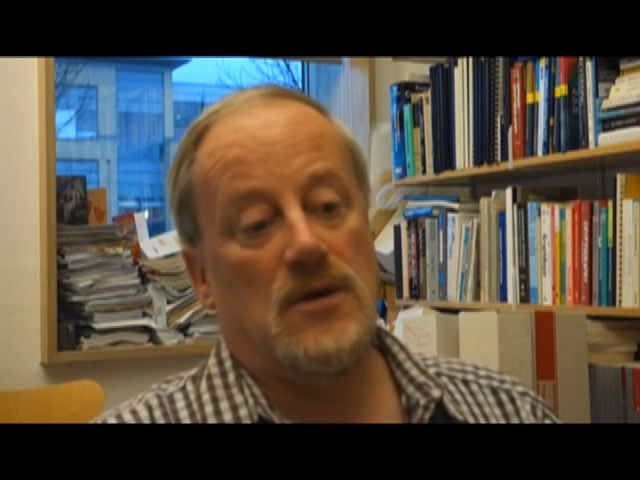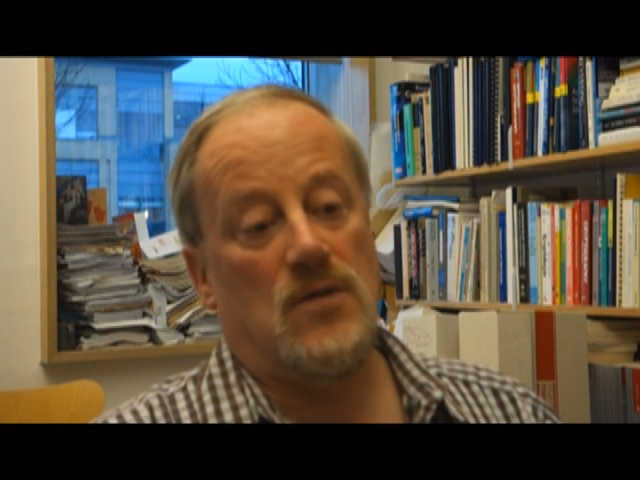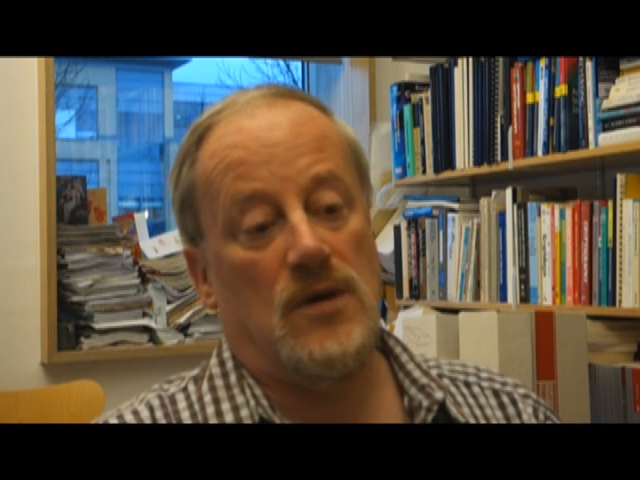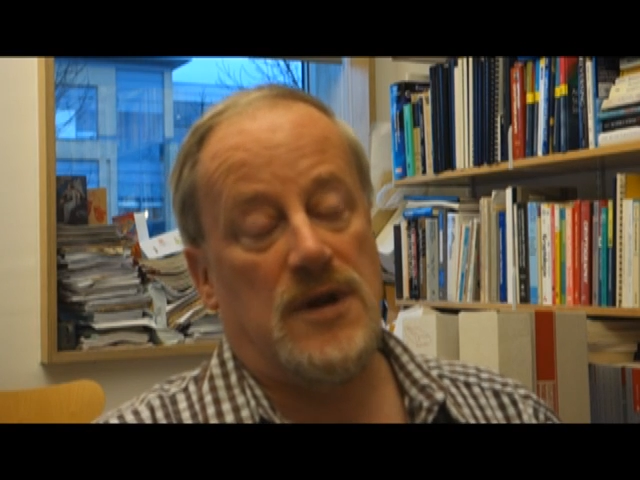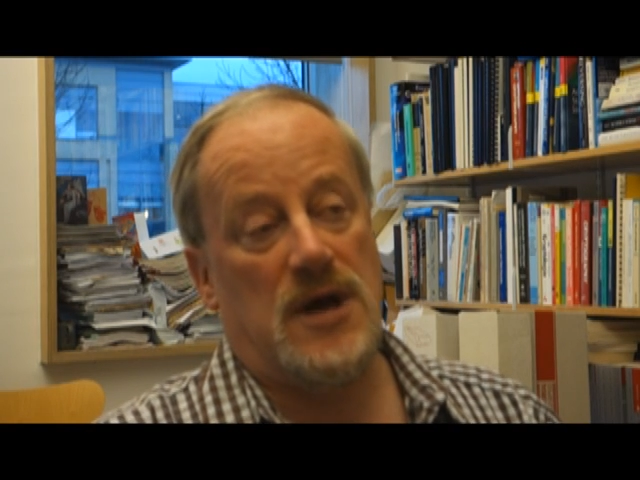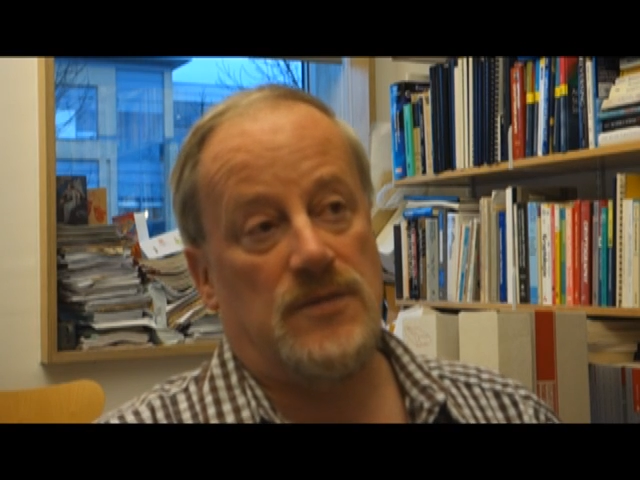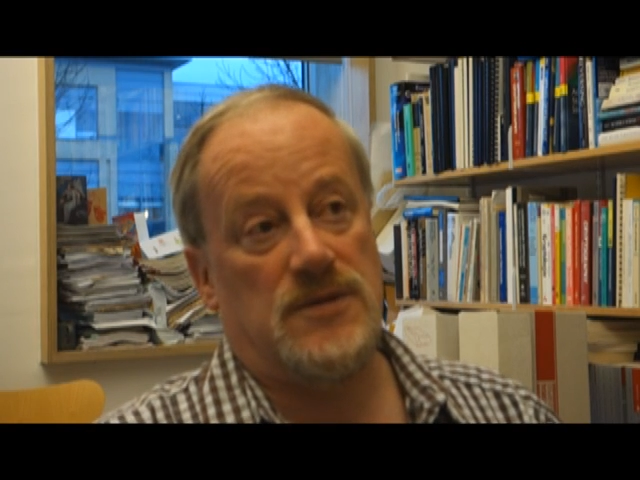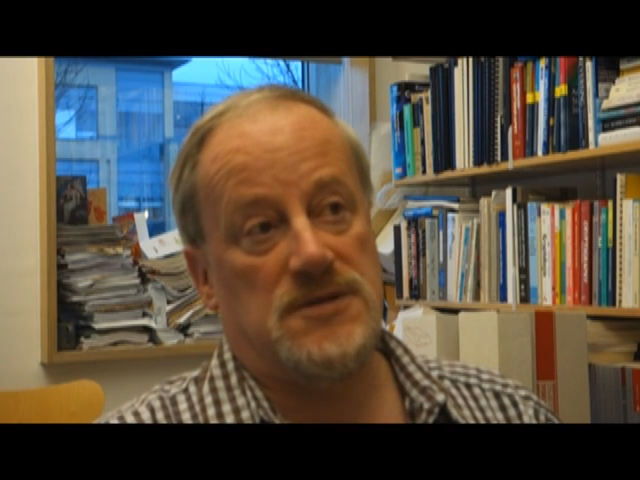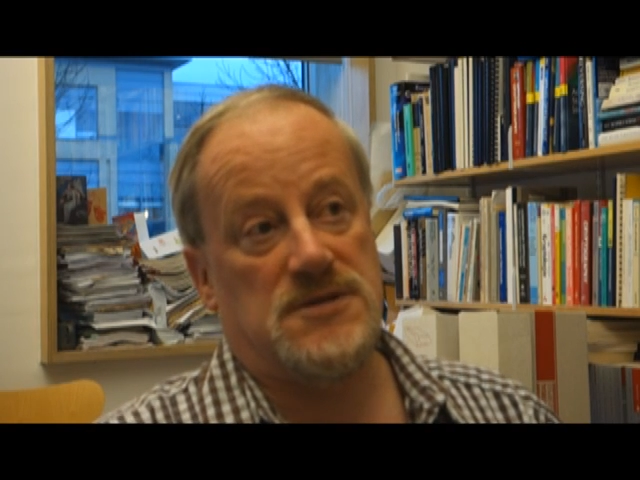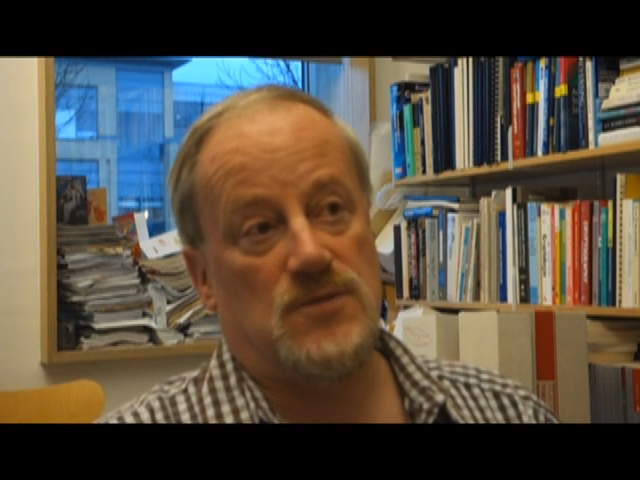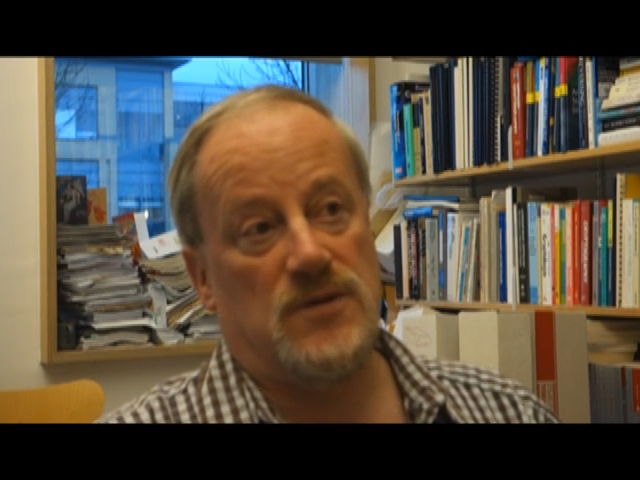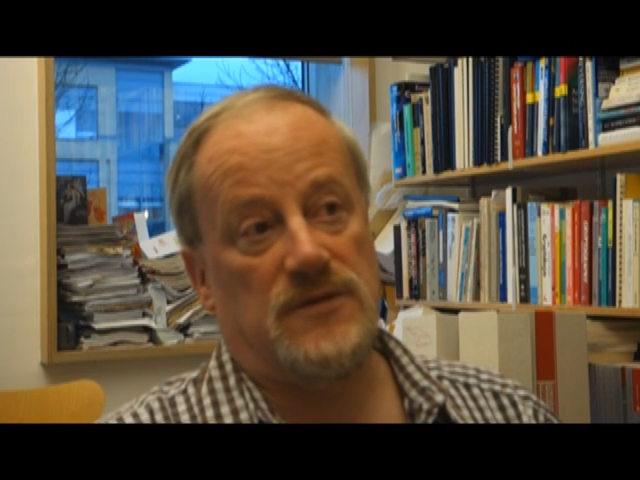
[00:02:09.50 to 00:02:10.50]
What
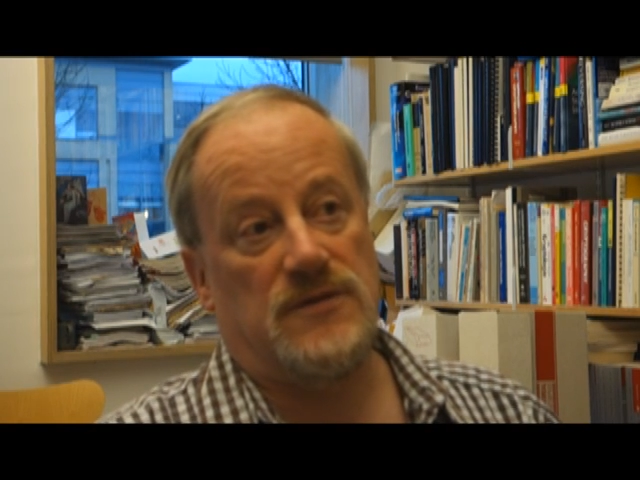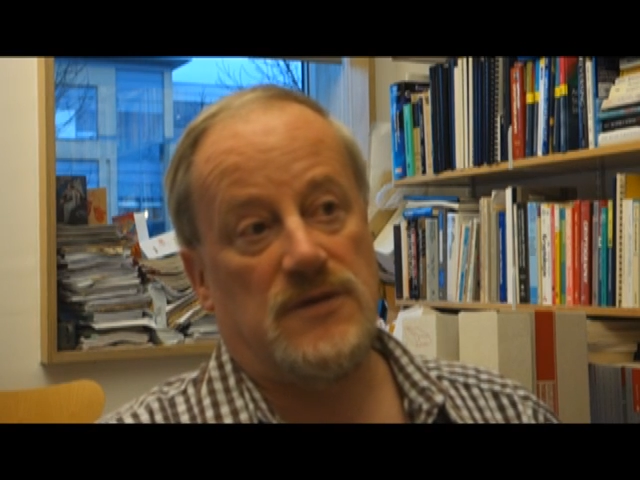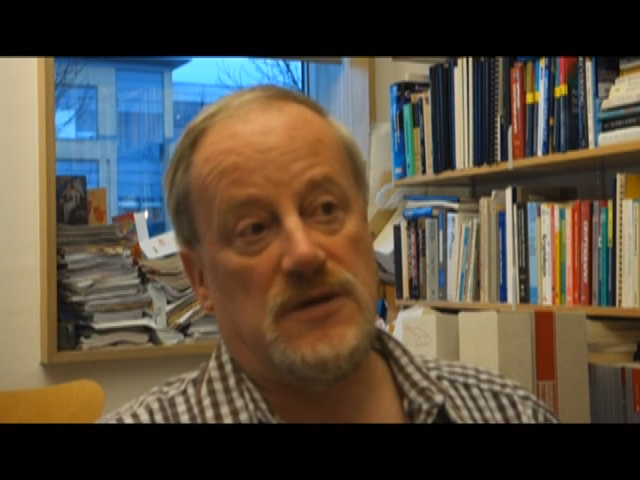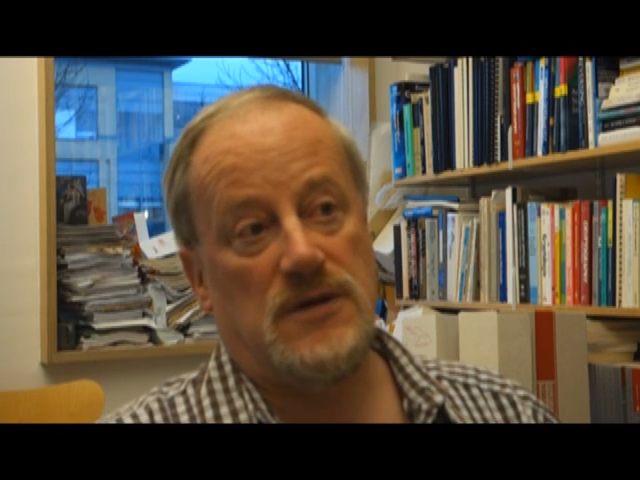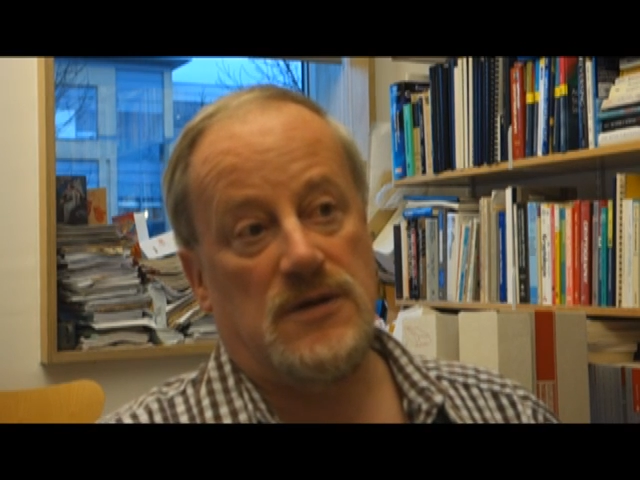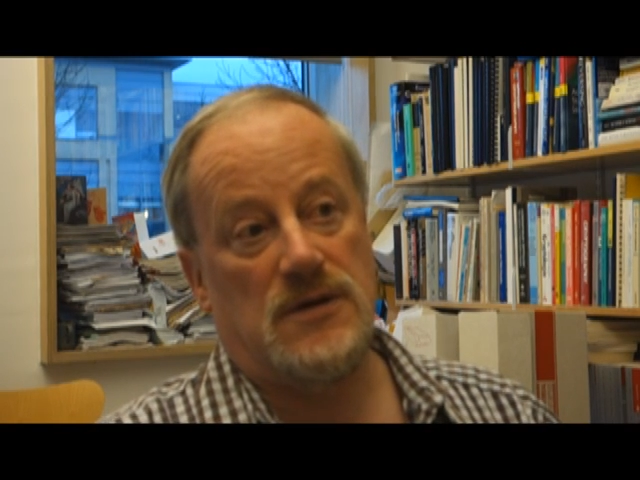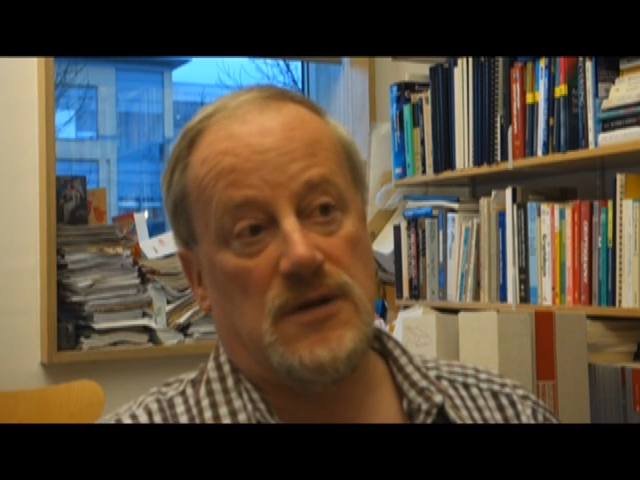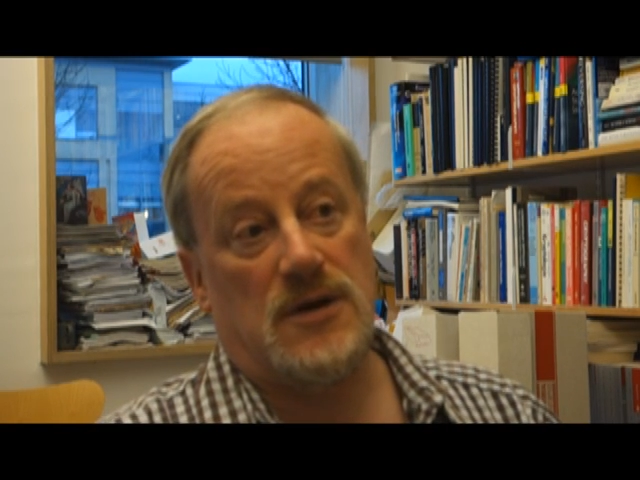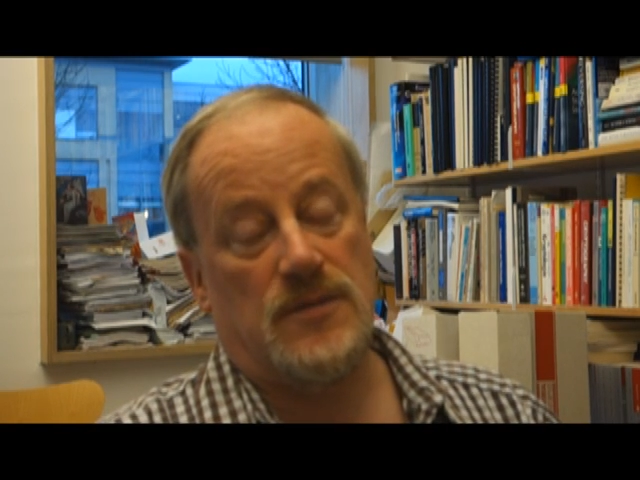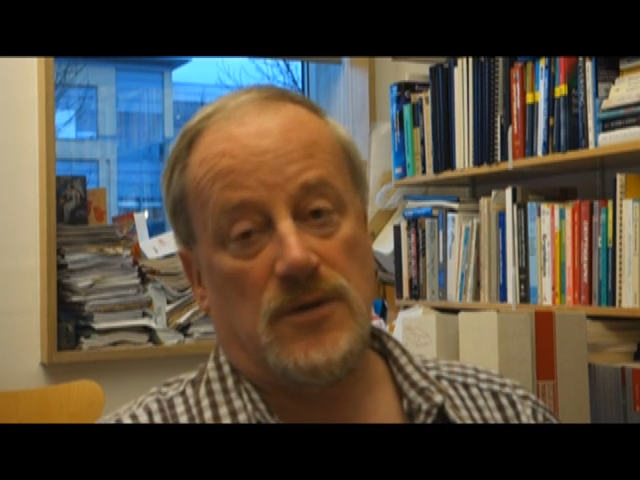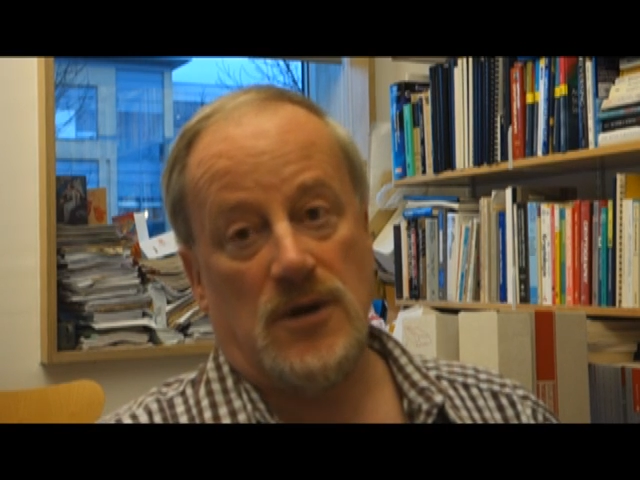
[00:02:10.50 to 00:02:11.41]
happens with the um,